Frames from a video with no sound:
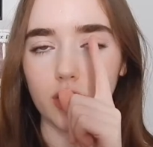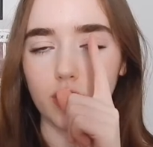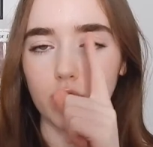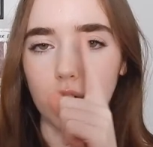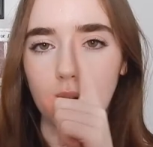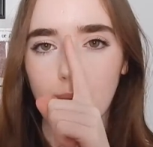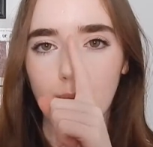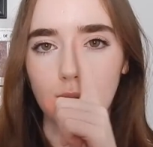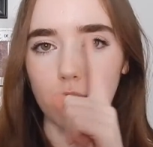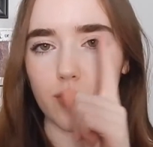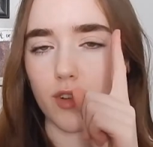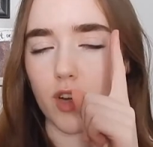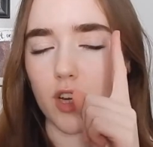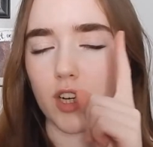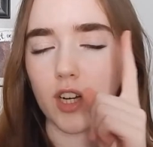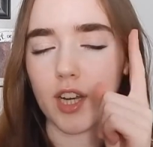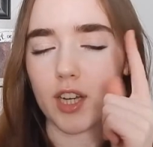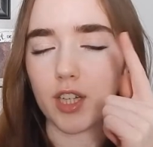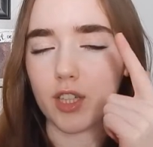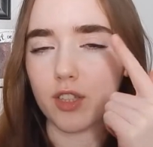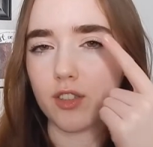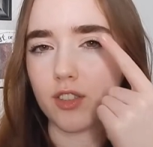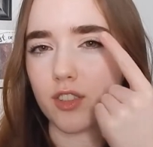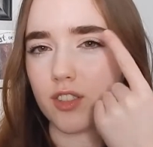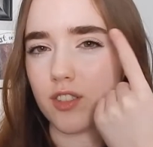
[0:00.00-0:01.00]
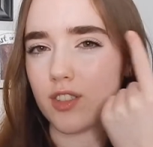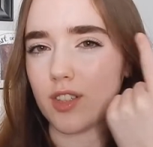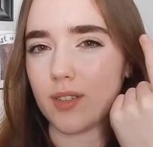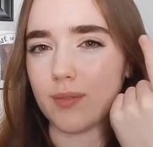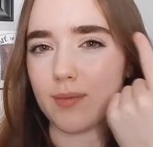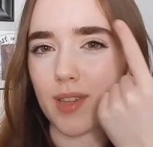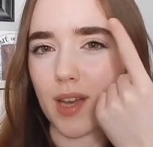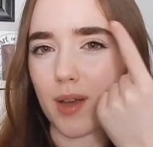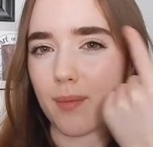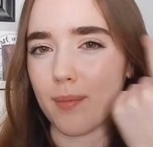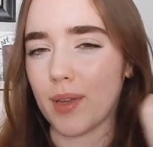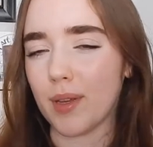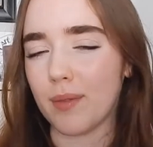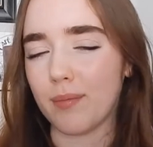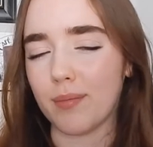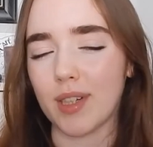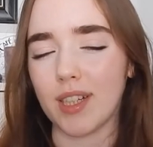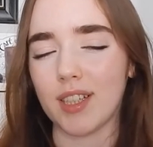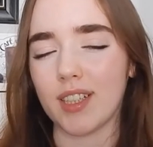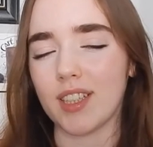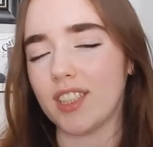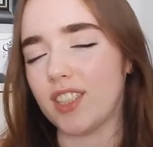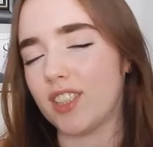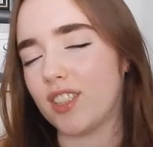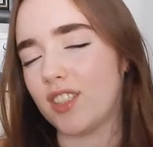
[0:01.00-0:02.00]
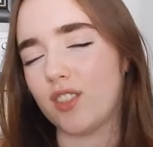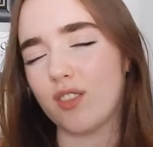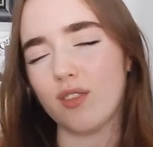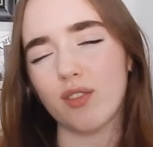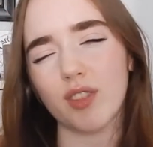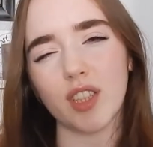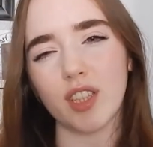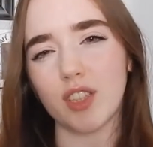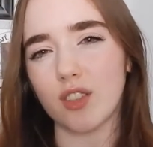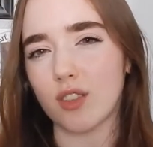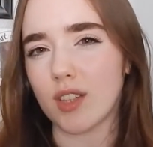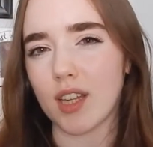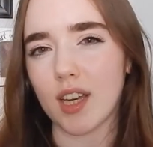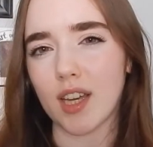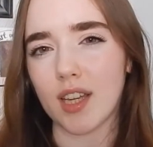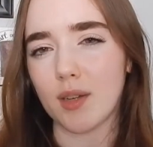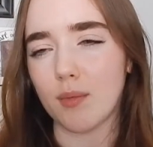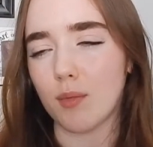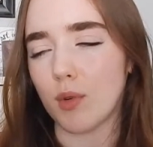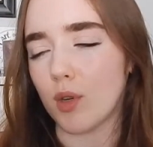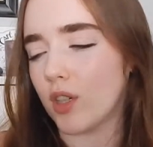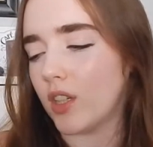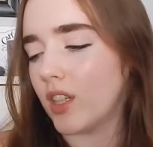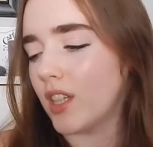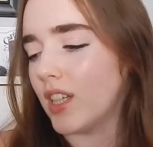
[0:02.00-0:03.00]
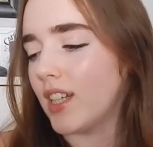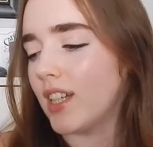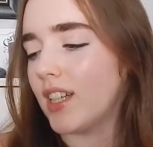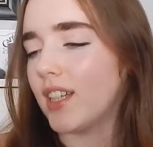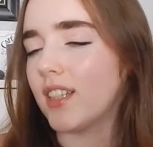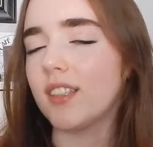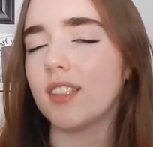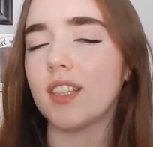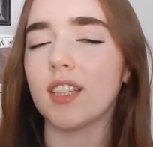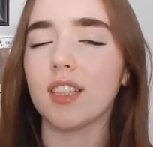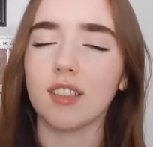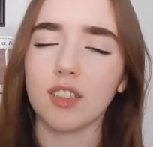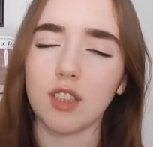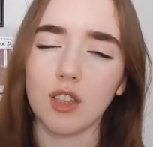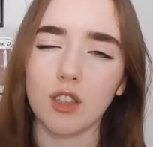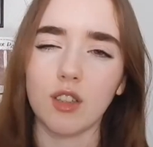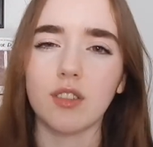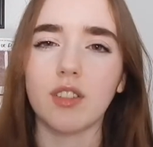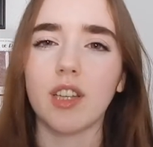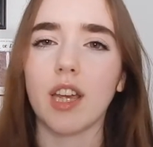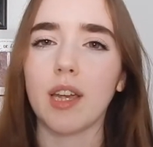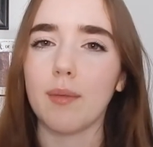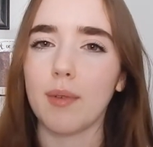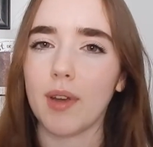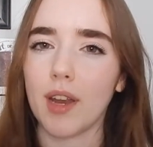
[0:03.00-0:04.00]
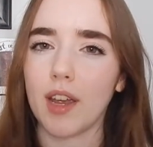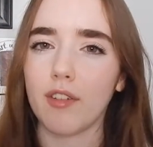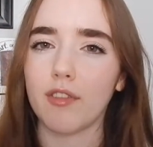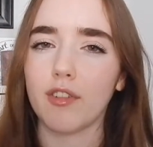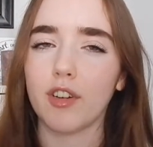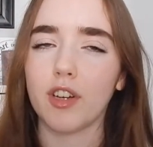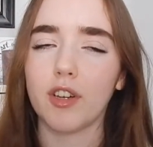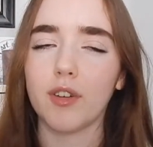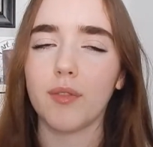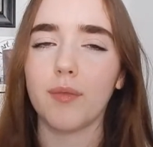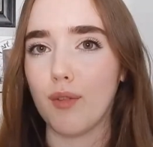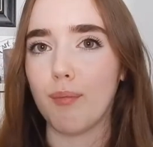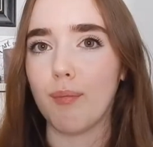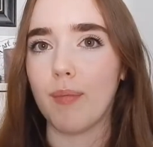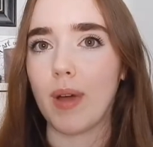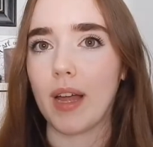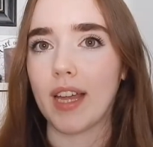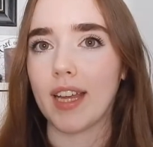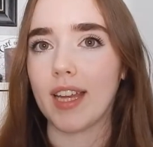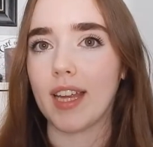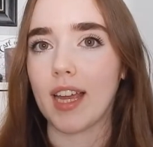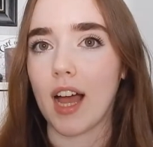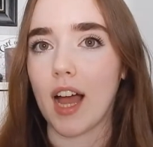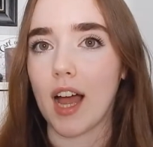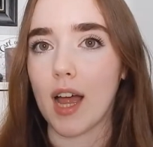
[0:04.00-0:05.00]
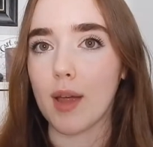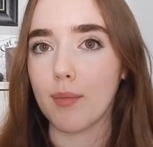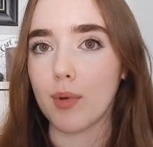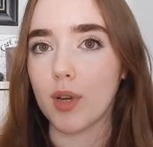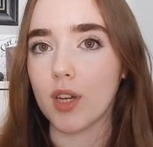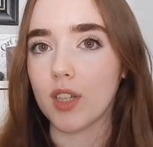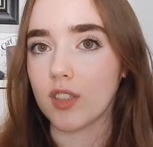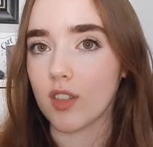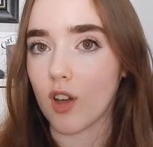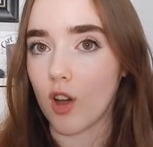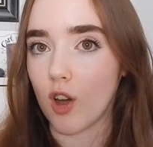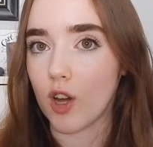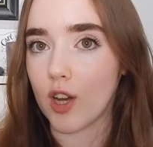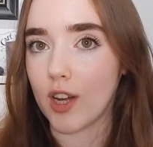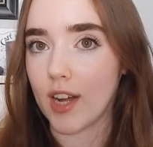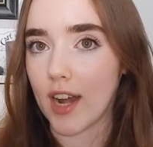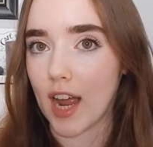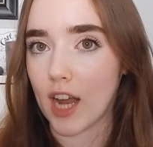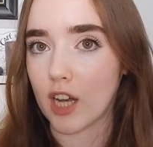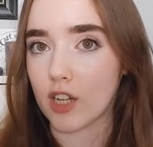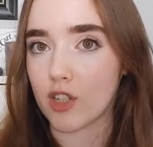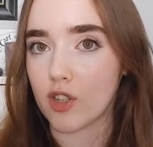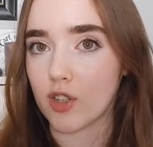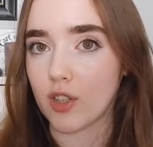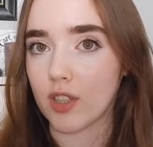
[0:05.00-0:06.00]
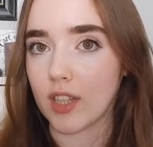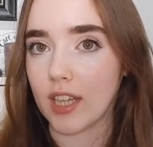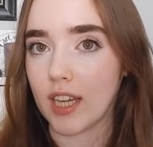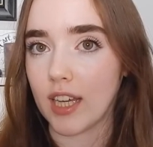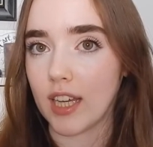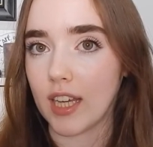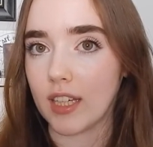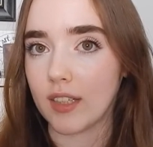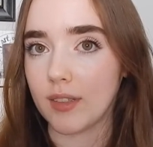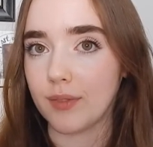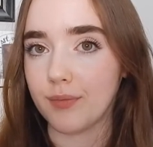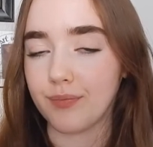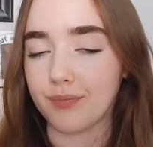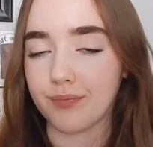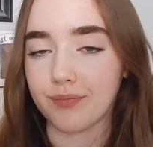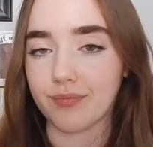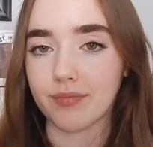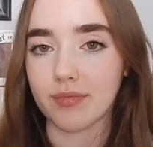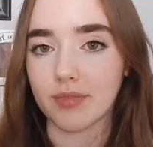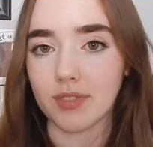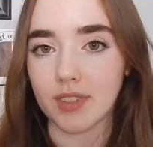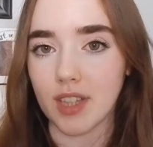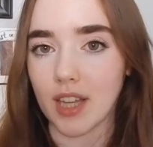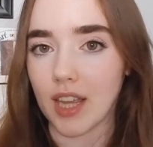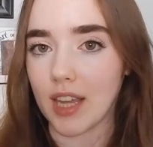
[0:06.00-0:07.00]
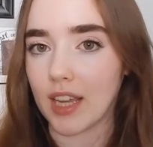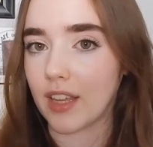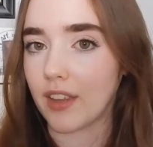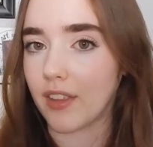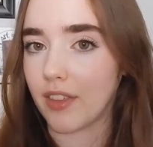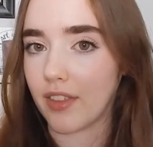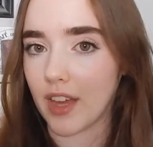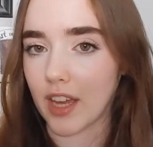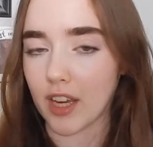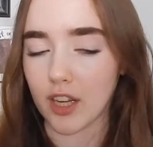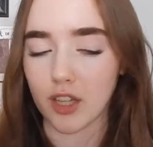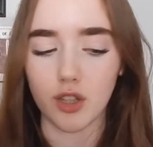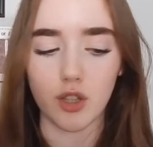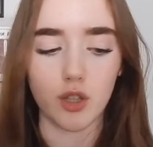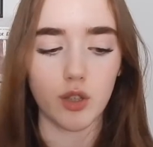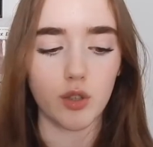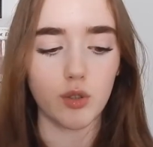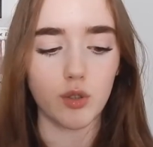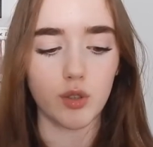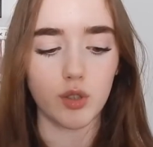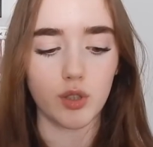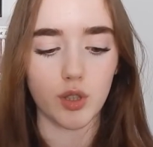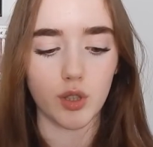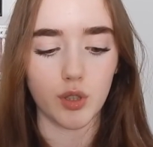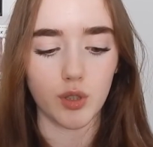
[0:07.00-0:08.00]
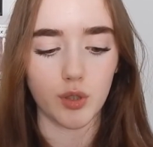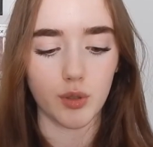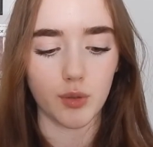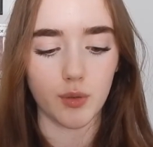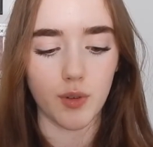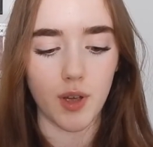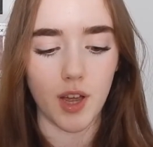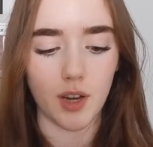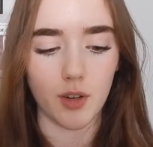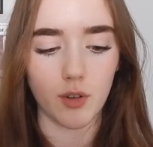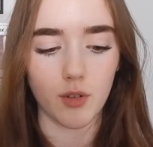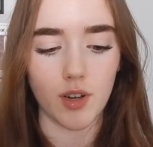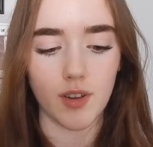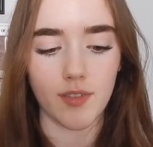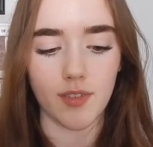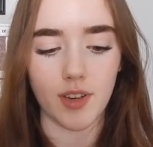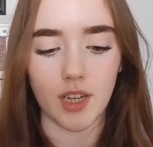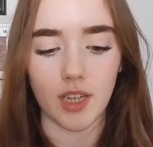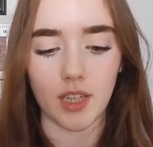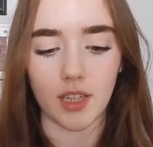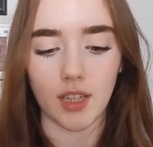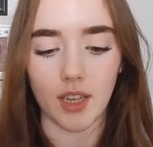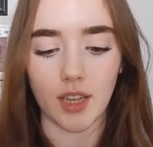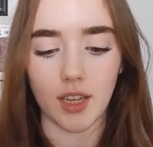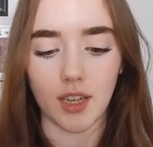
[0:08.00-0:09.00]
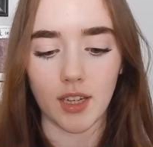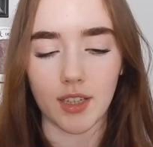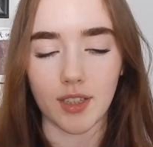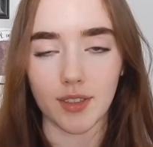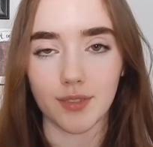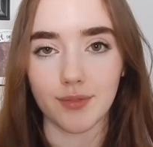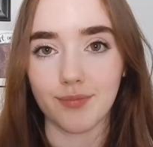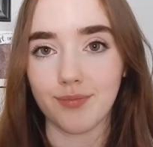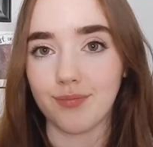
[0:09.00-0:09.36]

trim the front. I used to trim that bit, but I just don't really do that anymore. It takes a lot of time and effort. My eyebrows are naturally like thick though, so I don't have any like